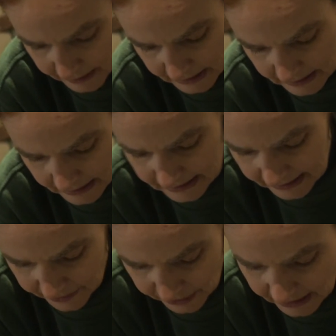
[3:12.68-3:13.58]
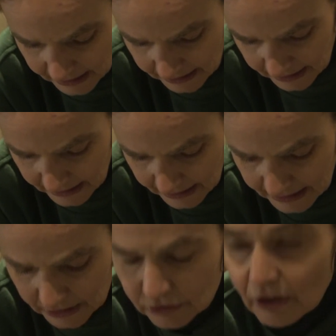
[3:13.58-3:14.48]
but it's I think
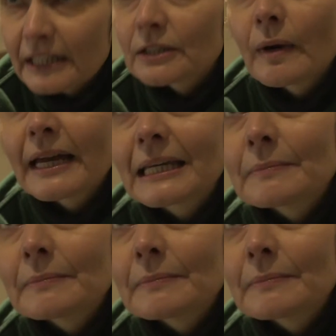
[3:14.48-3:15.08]
he's trying to wake